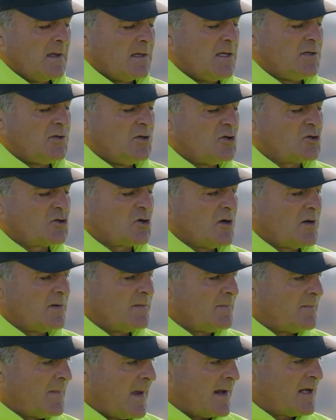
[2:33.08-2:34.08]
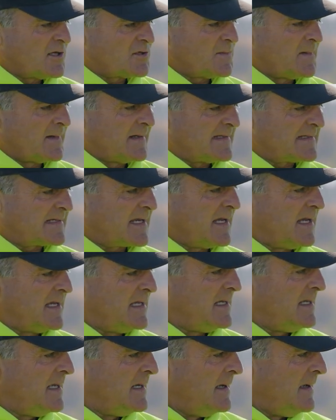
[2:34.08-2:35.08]
your nutrient management is
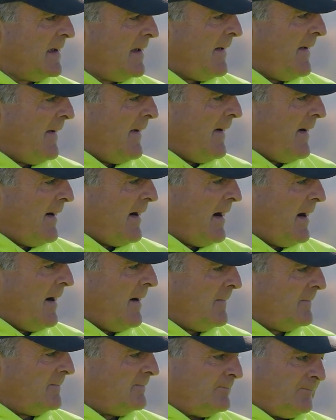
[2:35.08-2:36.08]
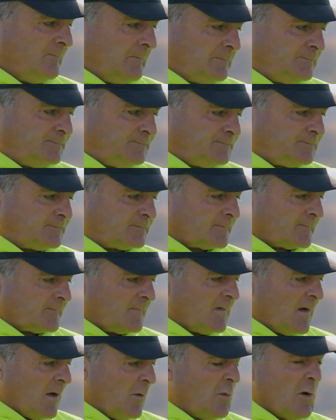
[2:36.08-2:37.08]
key. We're
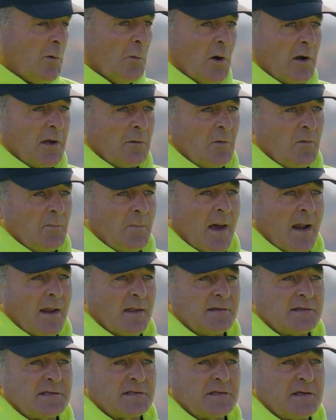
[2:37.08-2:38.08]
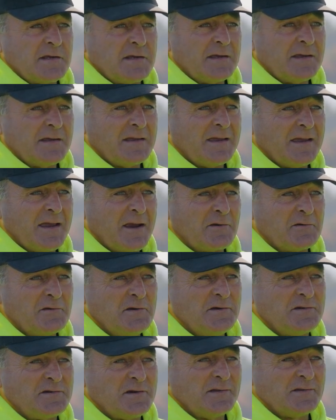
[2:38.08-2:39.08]
working with Ballance
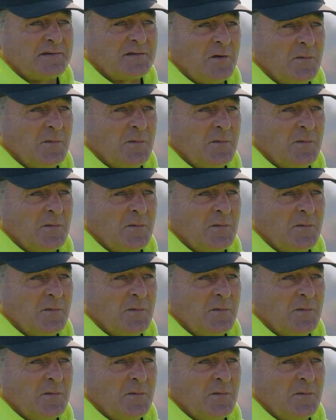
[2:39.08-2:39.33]
Agri-Nutrients,